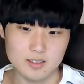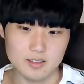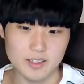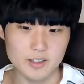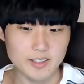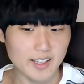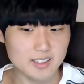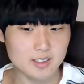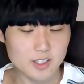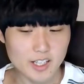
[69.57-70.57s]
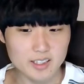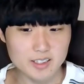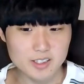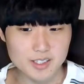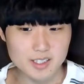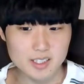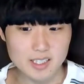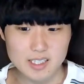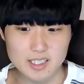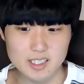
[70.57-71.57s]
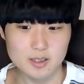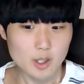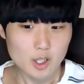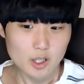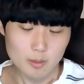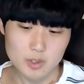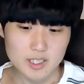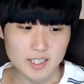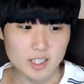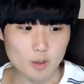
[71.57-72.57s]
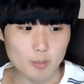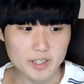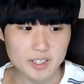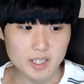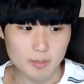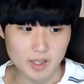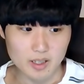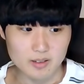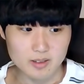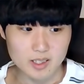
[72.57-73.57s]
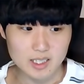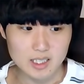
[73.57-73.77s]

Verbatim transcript: their next challenges is clean up Manila Bay, right?